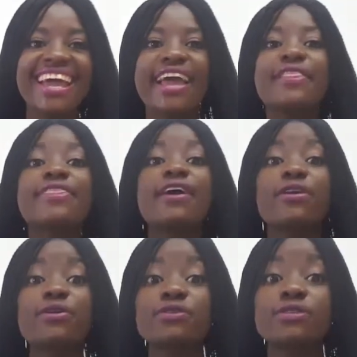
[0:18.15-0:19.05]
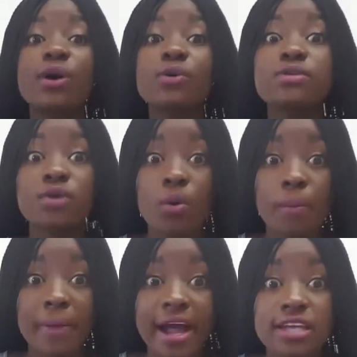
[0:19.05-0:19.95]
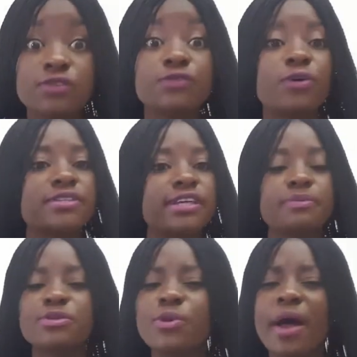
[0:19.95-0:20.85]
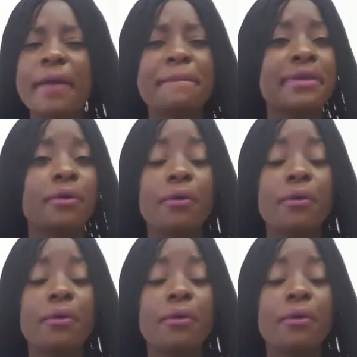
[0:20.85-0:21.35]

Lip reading: And thank you so much for subscribing,